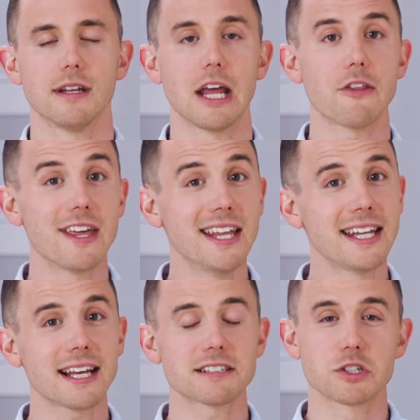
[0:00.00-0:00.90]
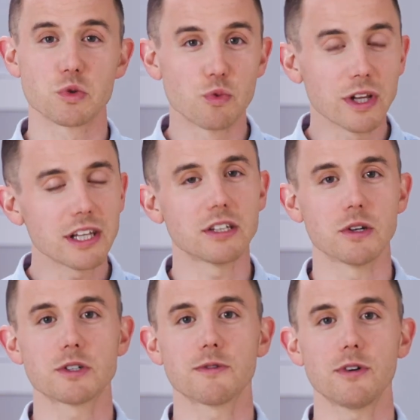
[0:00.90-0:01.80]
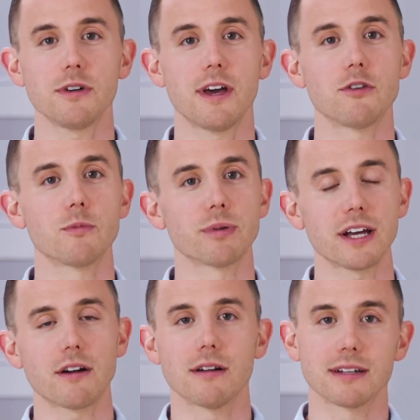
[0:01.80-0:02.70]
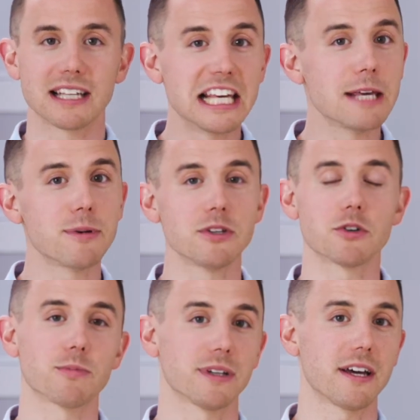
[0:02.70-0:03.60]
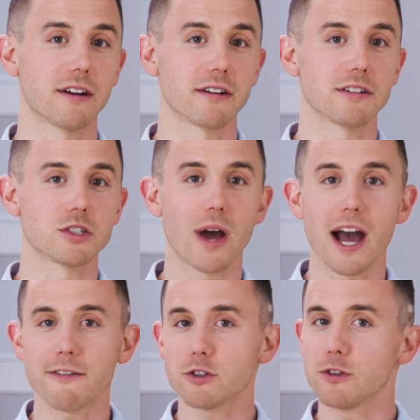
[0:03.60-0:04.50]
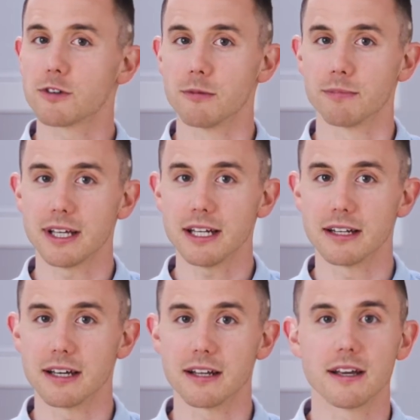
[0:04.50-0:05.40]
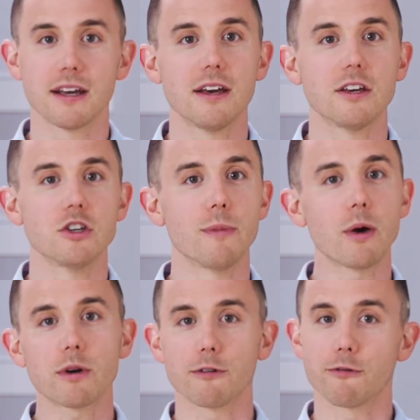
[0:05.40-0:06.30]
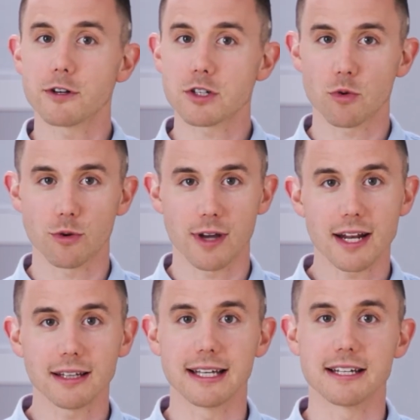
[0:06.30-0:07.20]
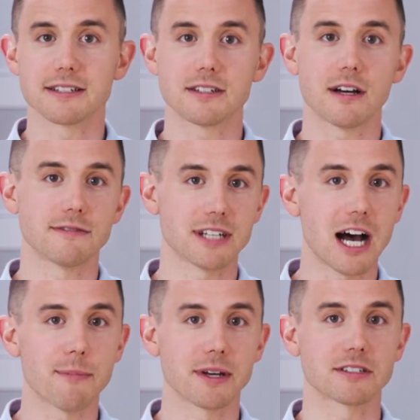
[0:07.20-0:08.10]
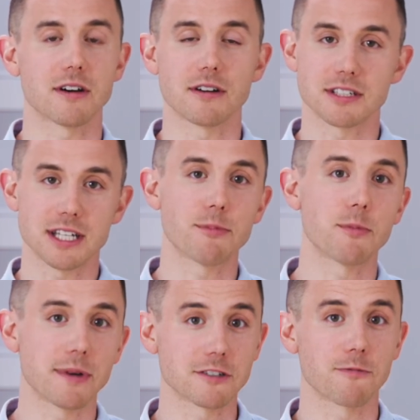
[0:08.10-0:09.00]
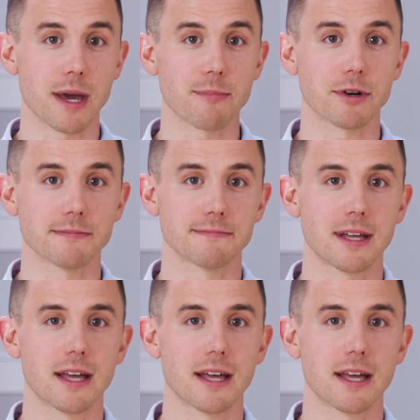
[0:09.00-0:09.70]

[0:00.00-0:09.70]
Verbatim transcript: Now the index is really useful if you plan on keeping your planner. So after you've completed it, you may want to first create a list of topics on a separate piece of paper.